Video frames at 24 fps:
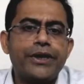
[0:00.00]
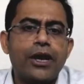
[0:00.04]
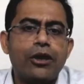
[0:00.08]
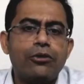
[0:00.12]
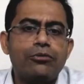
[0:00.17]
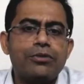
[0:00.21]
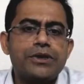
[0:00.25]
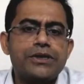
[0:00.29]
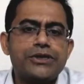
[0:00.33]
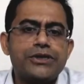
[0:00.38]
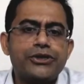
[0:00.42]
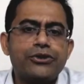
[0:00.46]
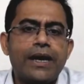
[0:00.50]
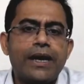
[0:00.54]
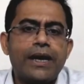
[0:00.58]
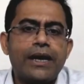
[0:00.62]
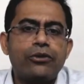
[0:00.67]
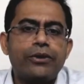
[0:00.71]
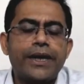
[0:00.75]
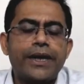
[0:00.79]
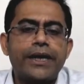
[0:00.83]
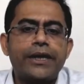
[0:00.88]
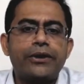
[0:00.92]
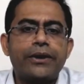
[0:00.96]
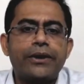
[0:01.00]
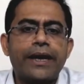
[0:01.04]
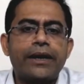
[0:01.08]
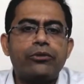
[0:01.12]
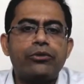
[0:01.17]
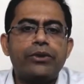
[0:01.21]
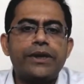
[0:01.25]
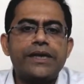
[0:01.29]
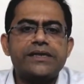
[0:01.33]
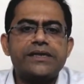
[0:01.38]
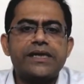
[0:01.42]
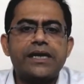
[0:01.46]
much do you allocate to
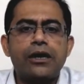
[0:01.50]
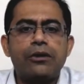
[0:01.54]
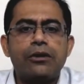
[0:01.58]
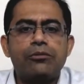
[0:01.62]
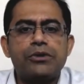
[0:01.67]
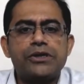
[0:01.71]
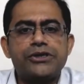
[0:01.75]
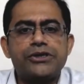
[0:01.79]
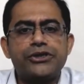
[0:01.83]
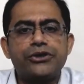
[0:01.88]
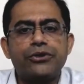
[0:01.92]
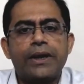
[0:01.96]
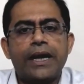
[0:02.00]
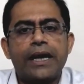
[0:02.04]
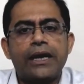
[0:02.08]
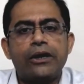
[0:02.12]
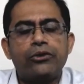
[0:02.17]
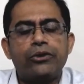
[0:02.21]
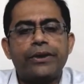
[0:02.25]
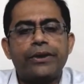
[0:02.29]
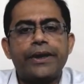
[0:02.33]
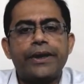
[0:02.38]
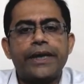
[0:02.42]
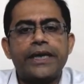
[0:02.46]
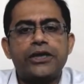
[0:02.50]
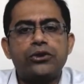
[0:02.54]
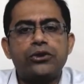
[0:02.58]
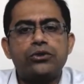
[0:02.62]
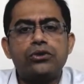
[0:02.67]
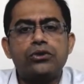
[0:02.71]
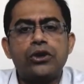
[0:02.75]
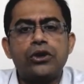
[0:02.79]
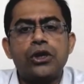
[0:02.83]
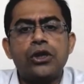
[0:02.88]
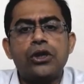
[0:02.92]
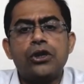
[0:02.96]
equities and how much do you allocate
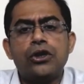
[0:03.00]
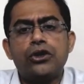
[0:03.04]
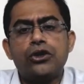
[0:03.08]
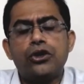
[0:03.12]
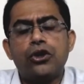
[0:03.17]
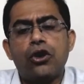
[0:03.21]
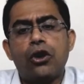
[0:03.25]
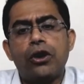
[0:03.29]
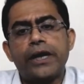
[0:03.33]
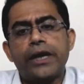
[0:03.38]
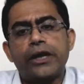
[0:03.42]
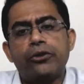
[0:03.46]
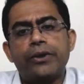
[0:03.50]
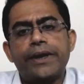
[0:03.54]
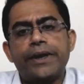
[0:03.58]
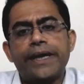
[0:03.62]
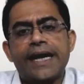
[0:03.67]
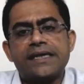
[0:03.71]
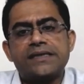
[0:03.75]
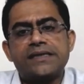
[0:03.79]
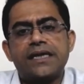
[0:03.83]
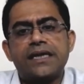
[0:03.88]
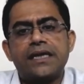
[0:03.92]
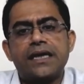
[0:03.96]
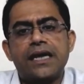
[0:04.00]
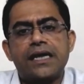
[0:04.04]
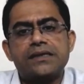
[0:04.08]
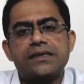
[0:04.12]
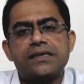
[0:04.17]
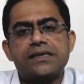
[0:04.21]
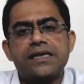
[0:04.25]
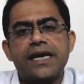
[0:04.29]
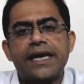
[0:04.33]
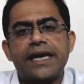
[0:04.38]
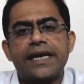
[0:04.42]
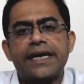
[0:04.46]
to non-equity asset
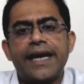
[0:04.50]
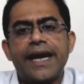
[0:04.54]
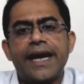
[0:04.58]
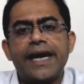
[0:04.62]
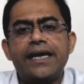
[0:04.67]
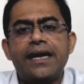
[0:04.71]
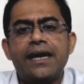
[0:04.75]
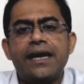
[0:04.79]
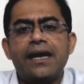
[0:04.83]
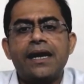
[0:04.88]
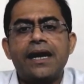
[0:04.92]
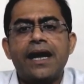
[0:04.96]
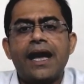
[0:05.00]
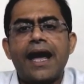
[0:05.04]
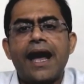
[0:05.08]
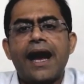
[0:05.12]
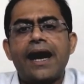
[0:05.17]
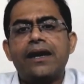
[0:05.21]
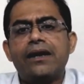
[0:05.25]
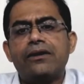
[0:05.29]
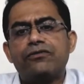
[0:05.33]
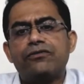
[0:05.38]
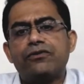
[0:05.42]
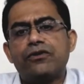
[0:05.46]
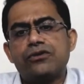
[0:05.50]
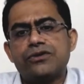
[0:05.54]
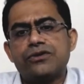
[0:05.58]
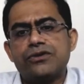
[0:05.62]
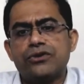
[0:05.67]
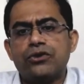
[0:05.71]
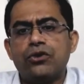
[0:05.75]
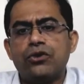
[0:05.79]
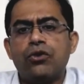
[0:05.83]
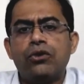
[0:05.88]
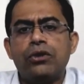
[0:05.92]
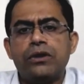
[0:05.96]
classes like debt, and of
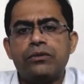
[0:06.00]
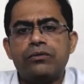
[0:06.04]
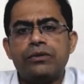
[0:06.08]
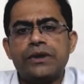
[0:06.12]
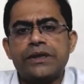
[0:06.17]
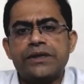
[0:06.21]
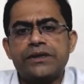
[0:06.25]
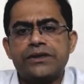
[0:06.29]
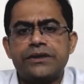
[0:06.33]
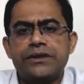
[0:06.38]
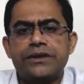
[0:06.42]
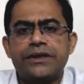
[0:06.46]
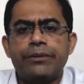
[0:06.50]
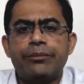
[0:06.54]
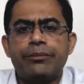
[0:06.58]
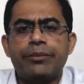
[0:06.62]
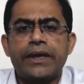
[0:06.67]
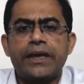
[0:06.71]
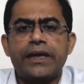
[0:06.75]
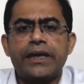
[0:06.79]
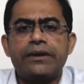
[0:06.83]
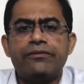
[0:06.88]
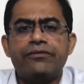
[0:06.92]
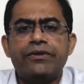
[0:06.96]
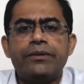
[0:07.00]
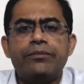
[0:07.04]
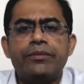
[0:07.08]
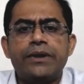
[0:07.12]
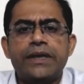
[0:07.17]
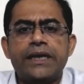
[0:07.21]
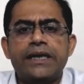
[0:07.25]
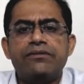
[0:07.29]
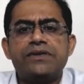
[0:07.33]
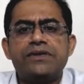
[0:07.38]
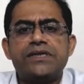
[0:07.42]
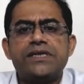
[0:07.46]
course gold, which typically we
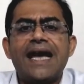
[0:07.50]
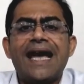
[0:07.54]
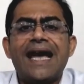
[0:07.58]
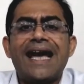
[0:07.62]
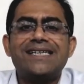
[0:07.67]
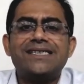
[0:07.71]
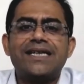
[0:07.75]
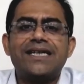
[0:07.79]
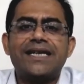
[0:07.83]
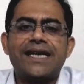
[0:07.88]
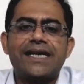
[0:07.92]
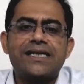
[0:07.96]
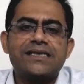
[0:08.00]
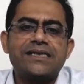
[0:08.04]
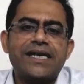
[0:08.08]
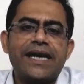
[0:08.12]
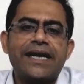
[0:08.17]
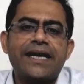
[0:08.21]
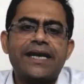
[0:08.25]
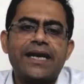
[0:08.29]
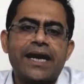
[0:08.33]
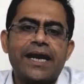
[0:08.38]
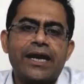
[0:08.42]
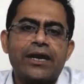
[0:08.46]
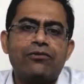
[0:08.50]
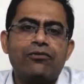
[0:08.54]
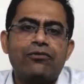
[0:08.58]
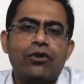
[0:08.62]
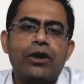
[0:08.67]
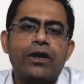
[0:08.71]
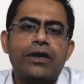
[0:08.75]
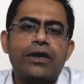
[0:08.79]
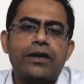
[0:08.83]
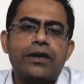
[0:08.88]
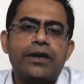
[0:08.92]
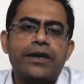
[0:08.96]
believe is a hedge against any kind of
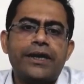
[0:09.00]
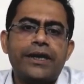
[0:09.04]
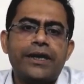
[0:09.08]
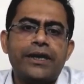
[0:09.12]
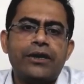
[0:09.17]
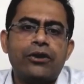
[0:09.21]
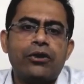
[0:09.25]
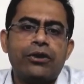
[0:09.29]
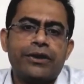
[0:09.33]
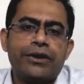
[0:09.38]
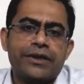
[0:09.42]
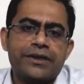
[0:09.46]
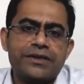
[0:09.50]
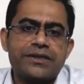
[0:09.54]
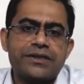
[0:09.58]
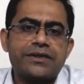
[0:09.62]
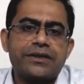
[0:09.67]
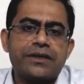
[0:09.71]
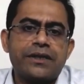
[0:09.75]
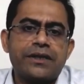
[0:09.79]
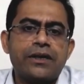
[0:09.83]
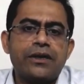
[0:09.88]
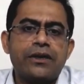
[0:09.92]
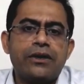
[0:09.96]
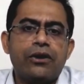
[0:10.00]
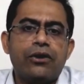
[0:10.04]
volatility or risk.